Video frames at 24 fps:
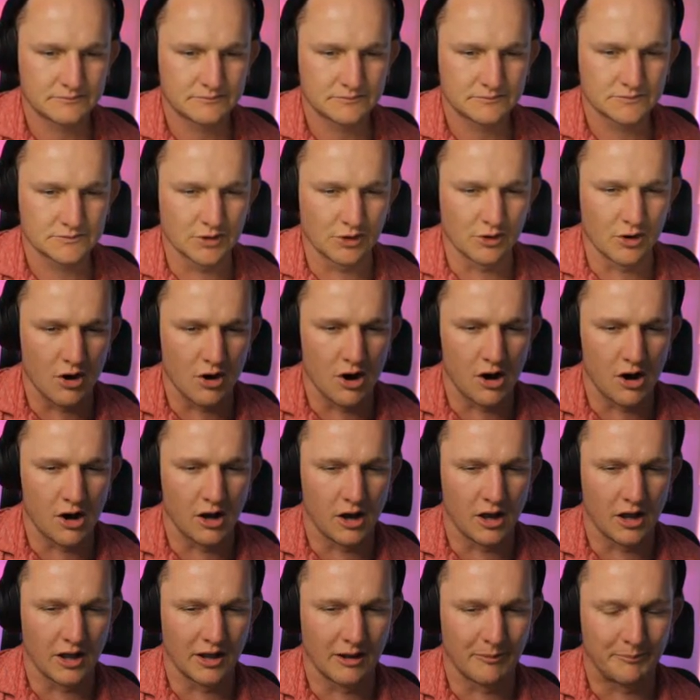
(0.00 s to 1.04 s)

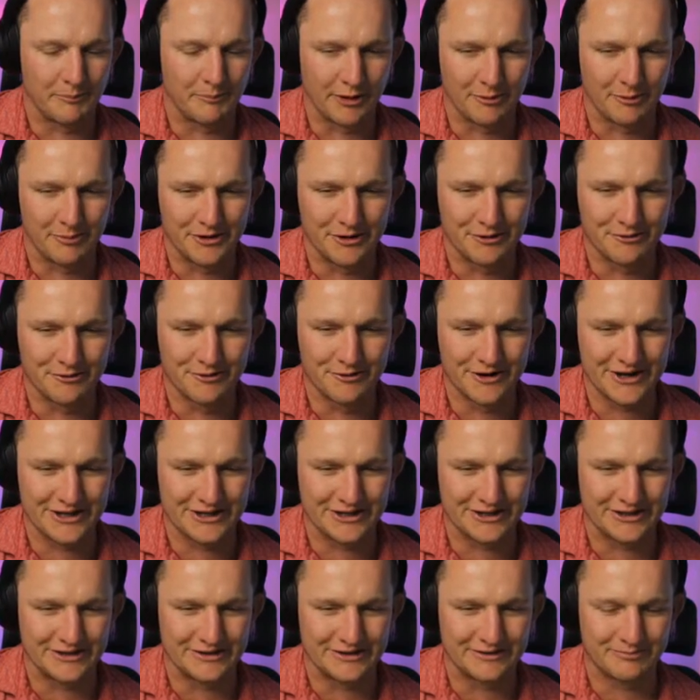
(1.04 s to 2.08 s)
Oh, Bobby
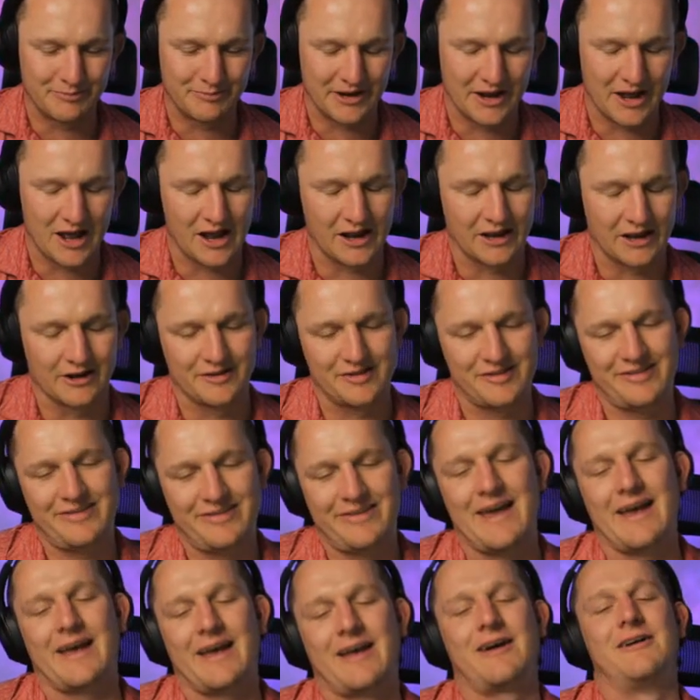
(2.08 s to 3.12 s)
Reid. But now he got
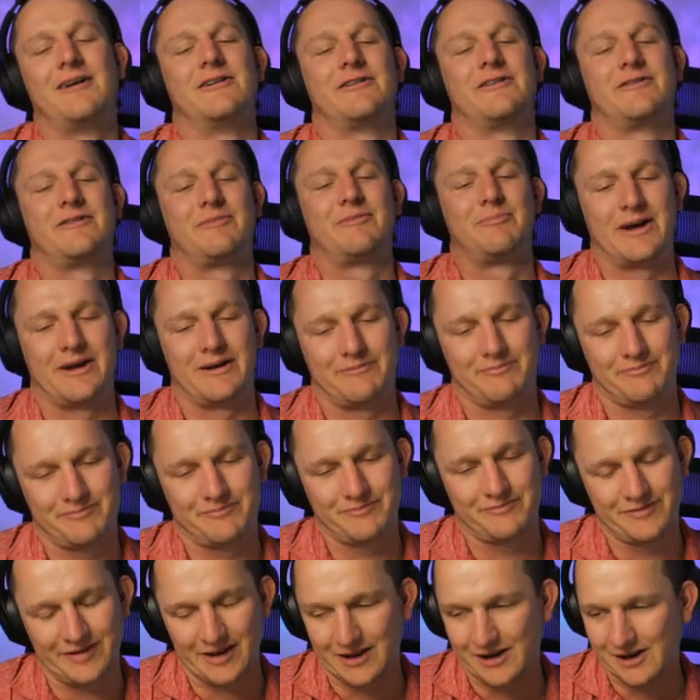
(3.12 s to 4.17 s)
tackled by
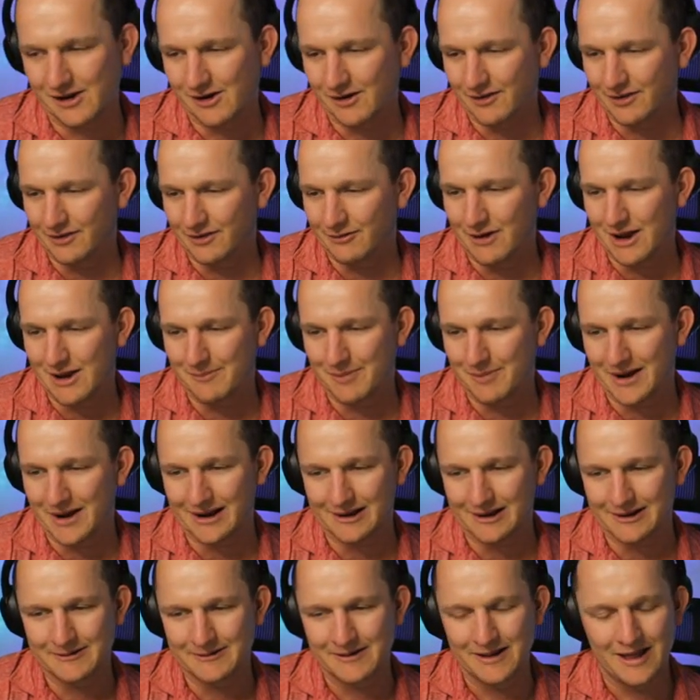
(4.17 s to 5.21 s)
Tierney on the way back.
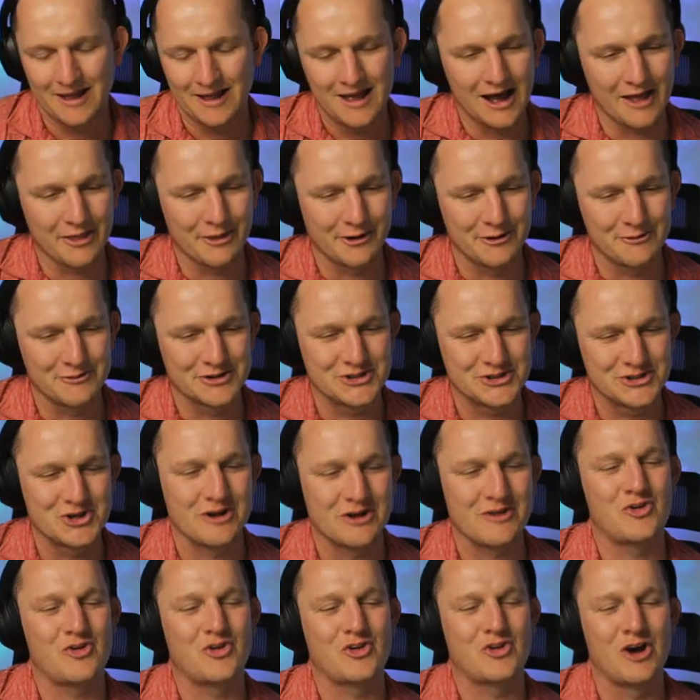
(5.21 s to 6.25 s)
I thought he was
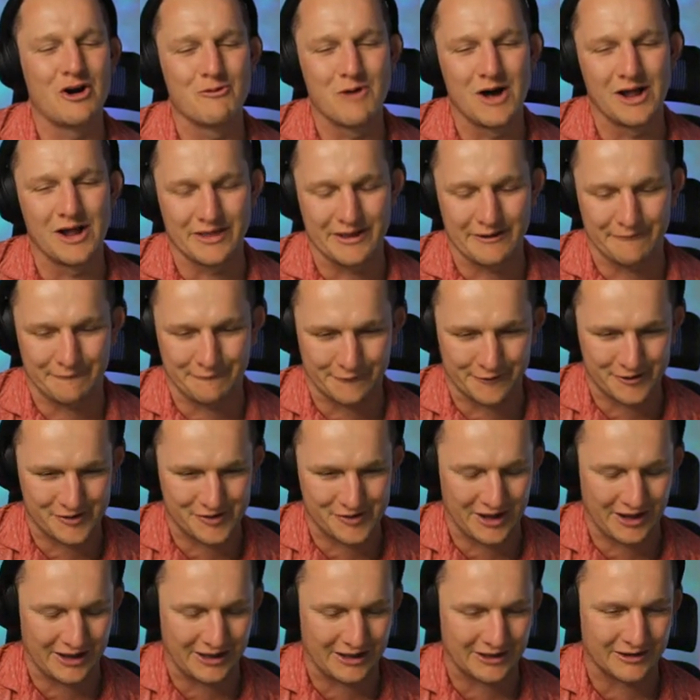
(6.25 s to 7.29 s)
doing so well there for a
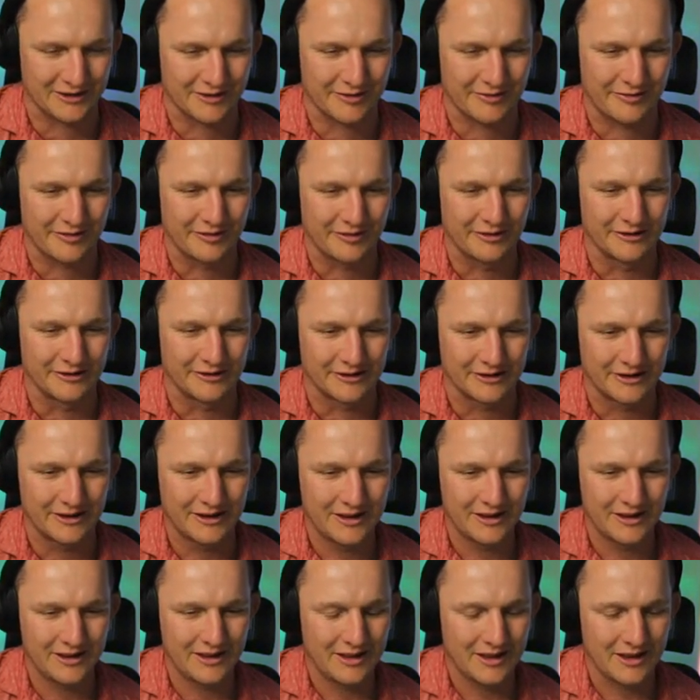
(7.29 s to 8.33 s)
second until
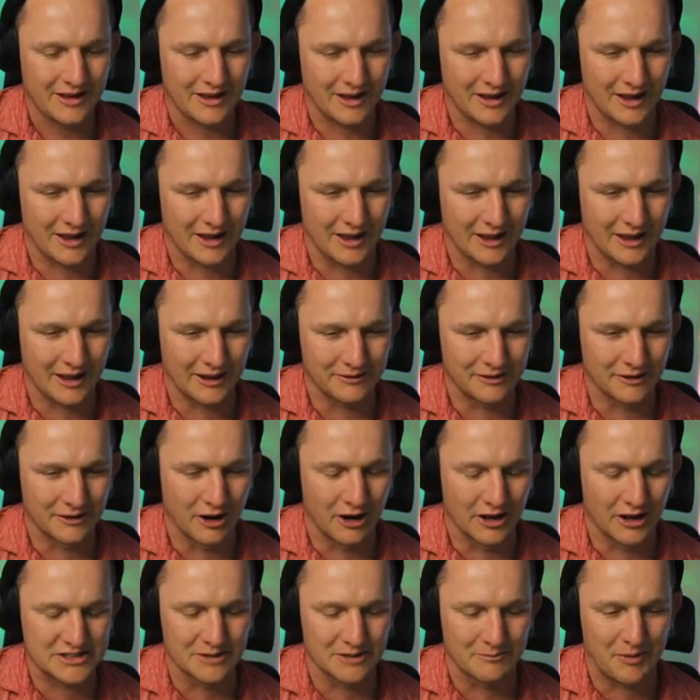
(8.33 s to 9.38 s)
uh, the
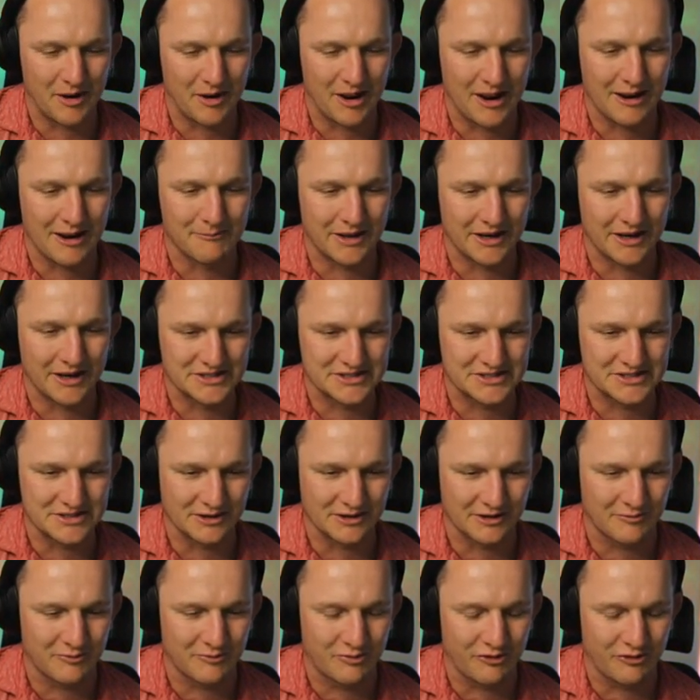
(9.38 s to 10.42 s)
Arsenal player managed to,
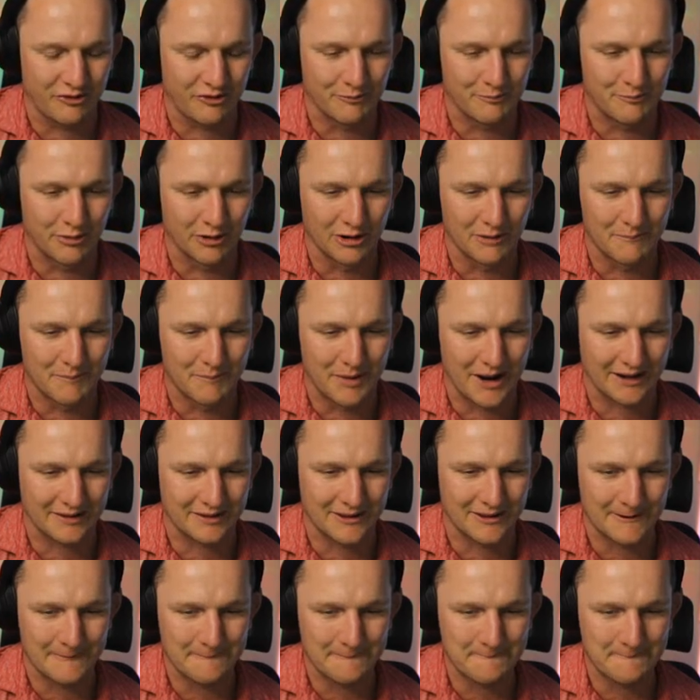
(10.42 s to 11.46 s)
to pull him back
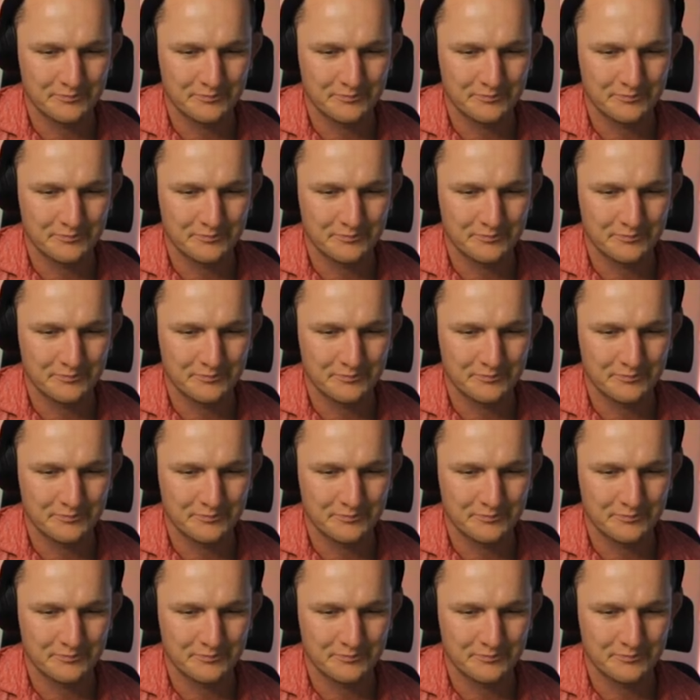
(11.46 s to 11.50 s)
there.